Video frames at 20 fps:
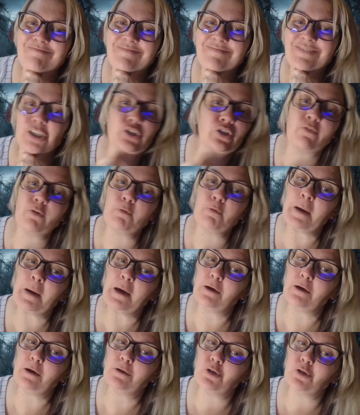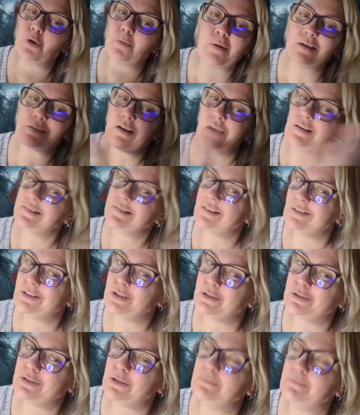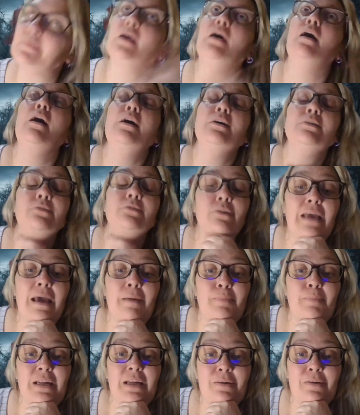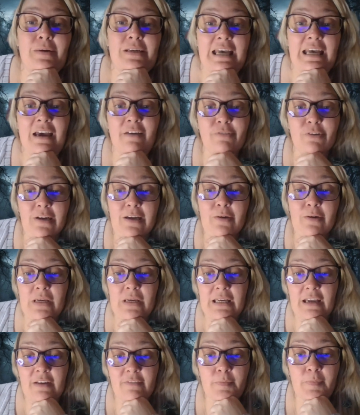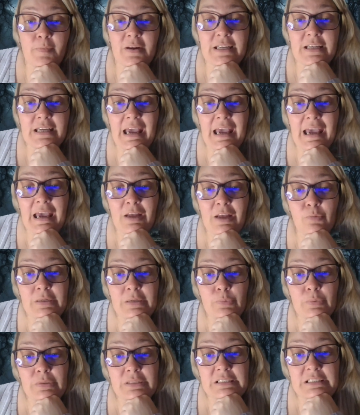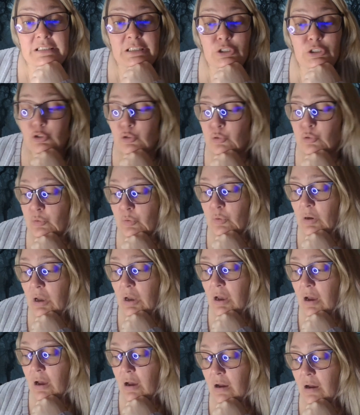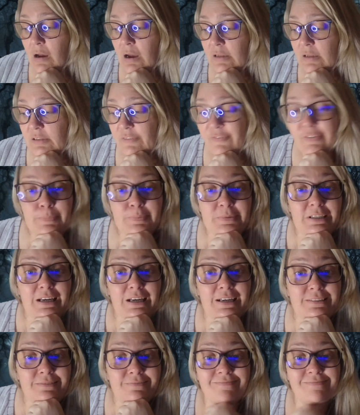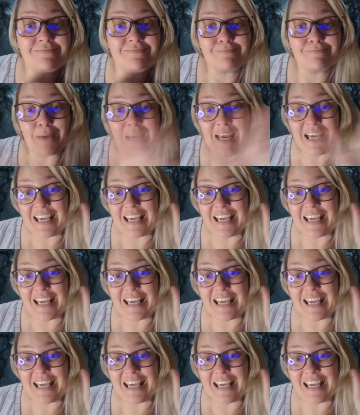just look for Paranormal Podcast on YouTube. So yeah, but anyways, have a great week, everybody, and we will see you on the flip side. Bye.